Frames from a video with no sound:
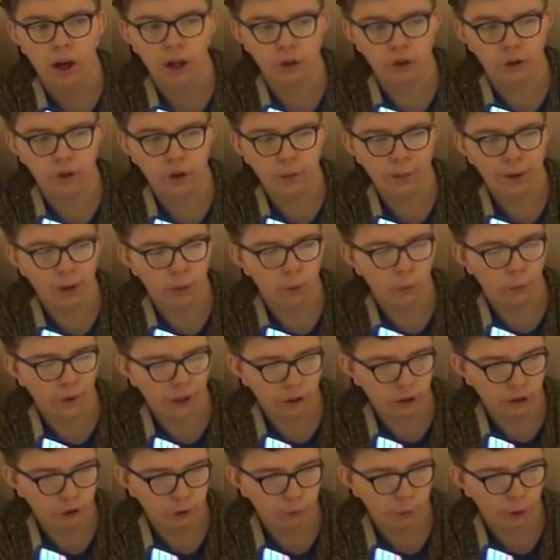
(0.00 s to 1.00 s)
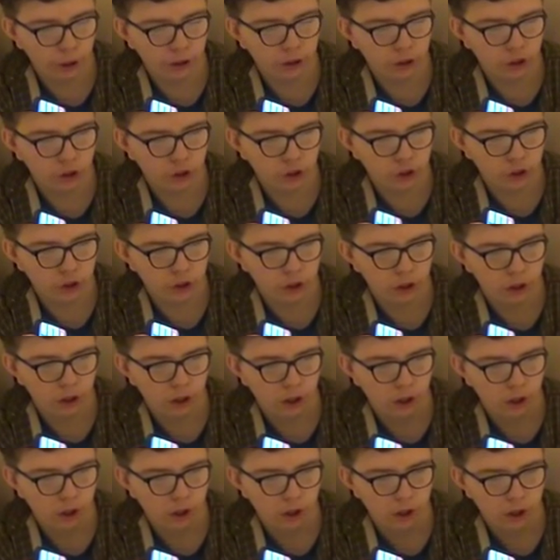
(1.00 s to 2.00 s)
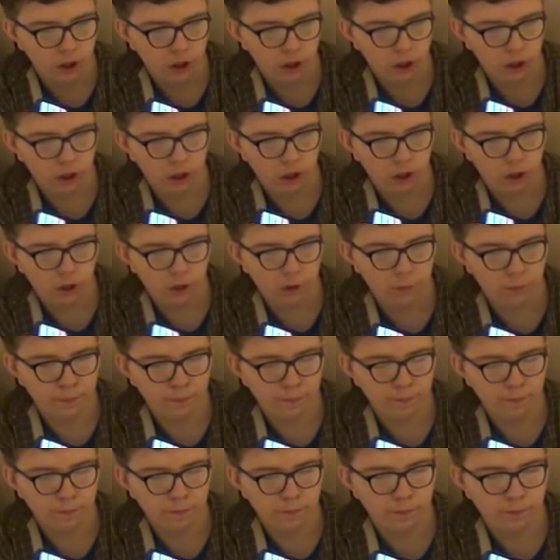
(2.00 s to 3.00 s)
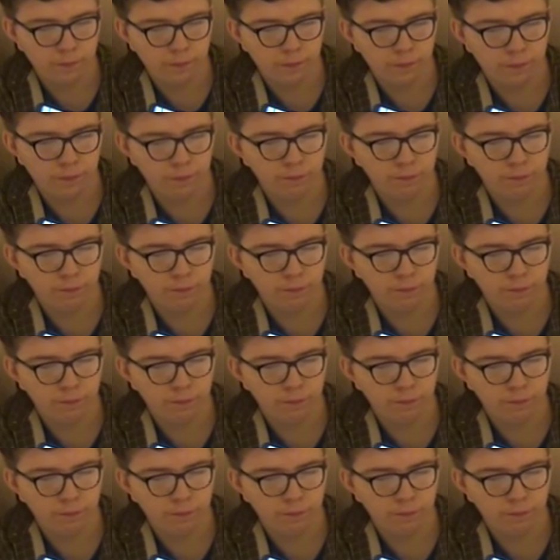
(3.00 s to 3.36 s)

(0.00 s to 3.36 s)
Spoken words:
I don't know about the Welsh branch. And